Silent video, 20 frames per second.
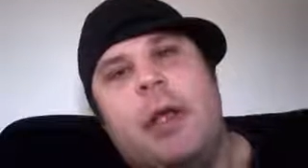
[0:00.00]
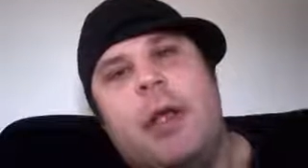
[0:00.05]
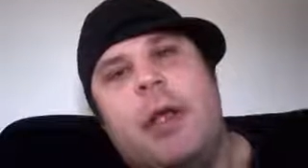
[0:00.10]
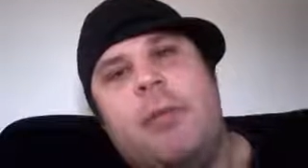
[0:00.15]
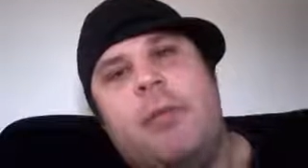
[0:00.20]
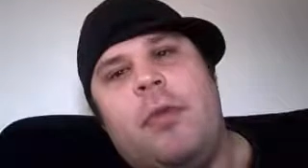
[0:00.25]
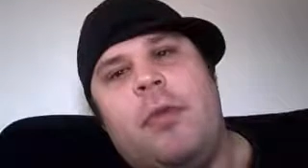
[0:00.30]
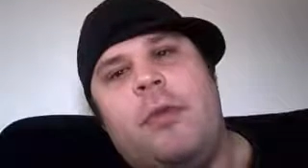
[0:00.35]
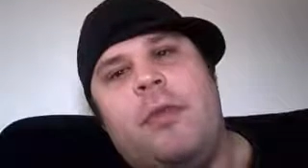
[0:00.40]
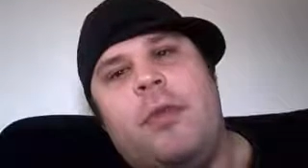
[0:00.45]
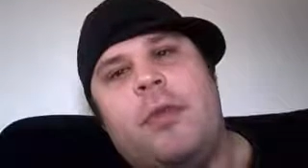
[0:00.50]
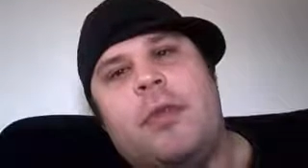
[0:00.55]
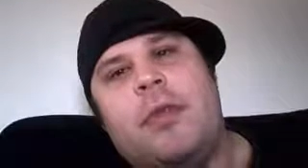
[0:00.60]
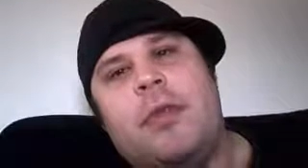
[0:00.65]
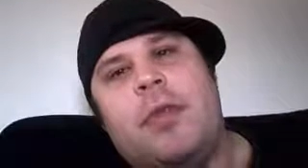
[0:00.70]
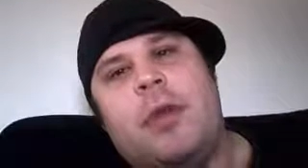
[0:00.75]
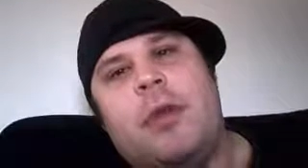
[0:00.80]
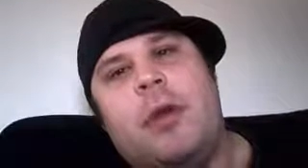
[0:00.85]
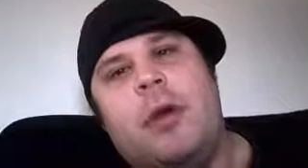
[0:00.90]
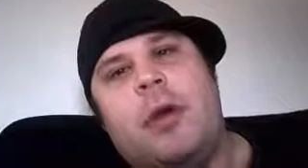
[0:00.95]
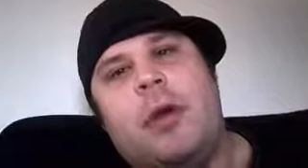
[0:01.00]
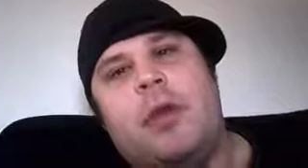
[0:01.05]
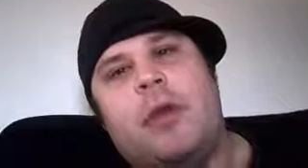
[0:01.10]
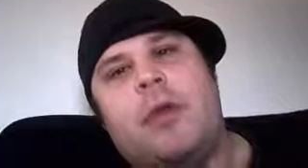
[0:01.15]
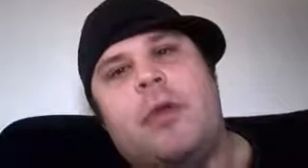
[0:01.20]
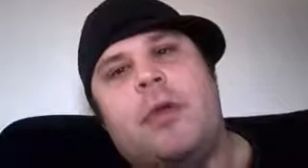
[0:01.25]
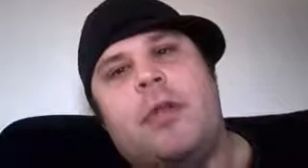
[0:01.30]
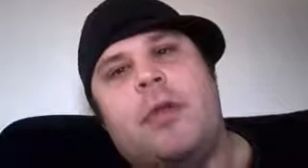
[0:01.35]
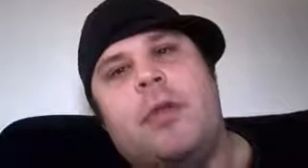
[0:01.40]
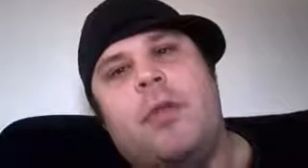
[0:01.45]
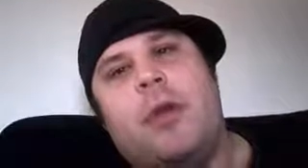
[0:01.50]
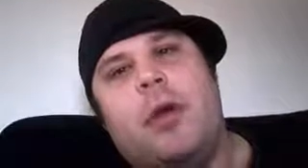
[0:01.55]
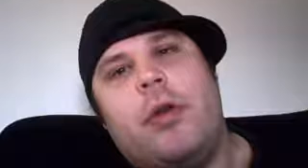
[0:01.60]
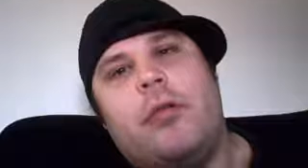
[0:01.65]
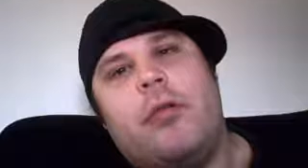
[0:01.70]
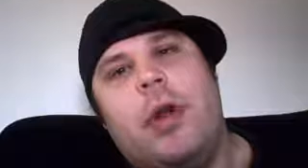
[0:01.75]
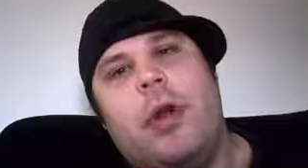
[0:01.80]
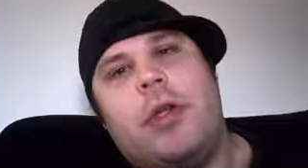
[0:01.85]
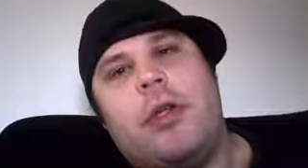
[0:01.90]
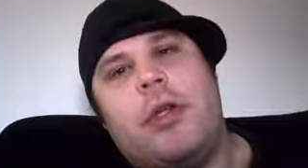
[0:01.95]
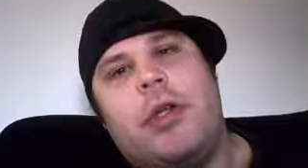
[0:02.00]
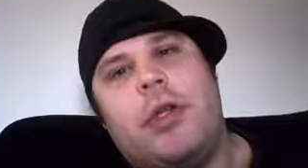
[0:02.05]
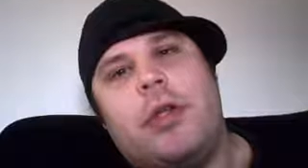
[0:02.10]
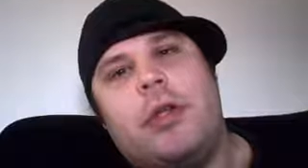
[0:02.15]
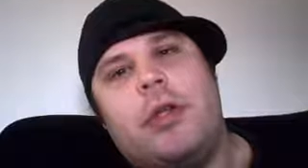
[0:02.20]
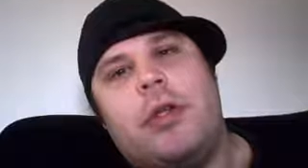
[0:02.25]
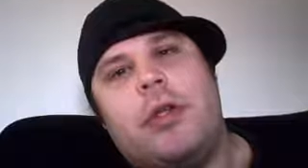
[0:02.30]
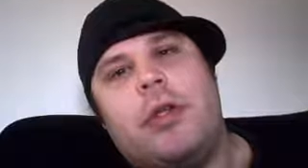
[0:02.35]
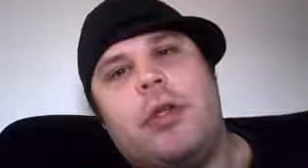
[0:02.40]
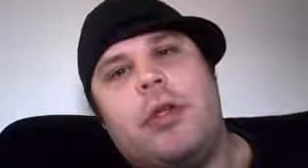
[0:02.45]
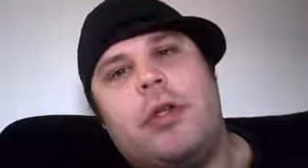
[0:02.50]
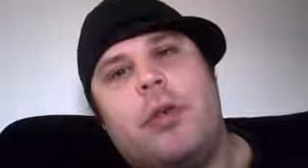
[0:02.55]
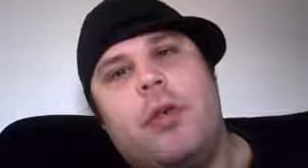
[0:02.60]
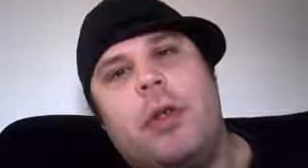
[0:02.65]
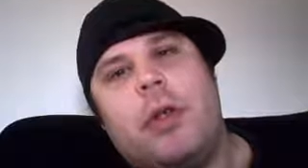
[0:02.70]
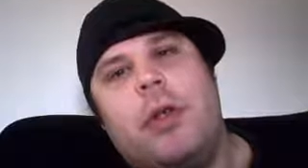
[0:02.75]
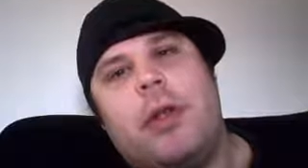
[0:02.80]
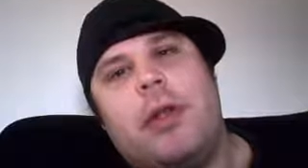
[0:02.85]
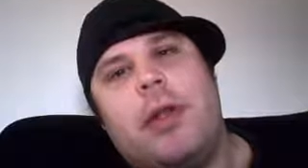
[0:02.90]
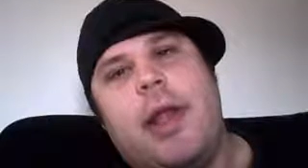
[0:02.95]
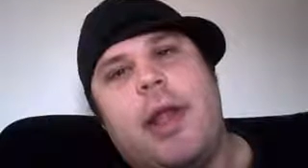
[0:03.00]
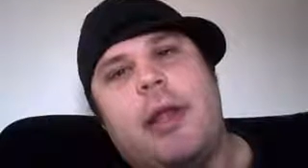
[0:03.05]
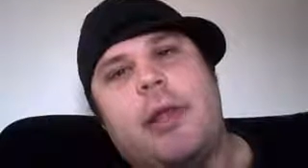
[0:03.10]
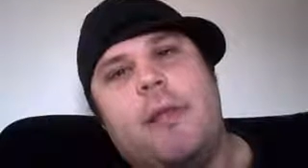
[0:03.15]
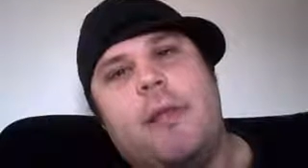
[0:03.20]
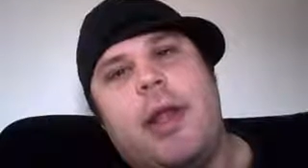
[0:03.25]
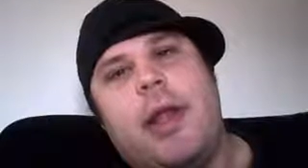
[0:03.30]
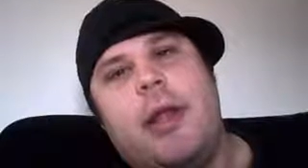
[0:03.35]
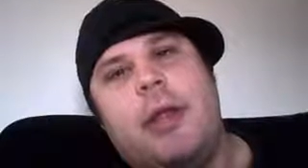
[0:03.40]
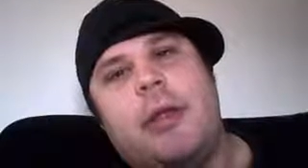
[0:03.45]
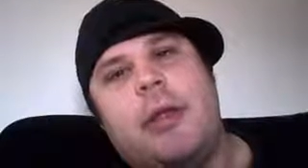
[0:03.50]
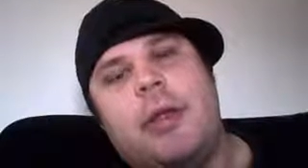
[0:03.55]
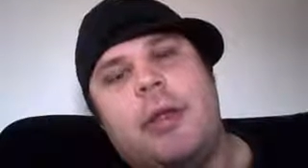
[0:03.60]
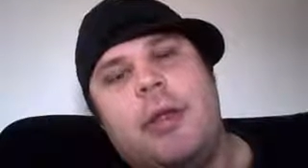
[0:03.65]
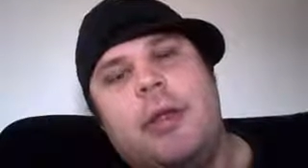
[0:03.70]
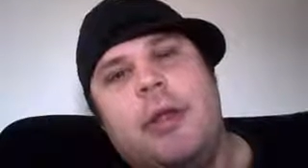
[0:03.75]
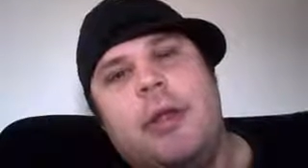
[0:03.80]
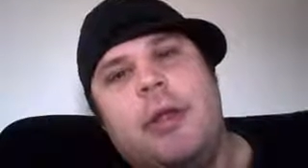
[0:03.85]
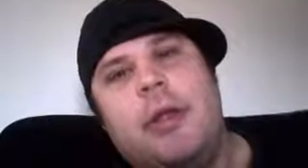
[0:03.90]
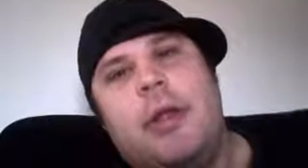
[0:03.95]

You've also got squad rush and squad deathmatch,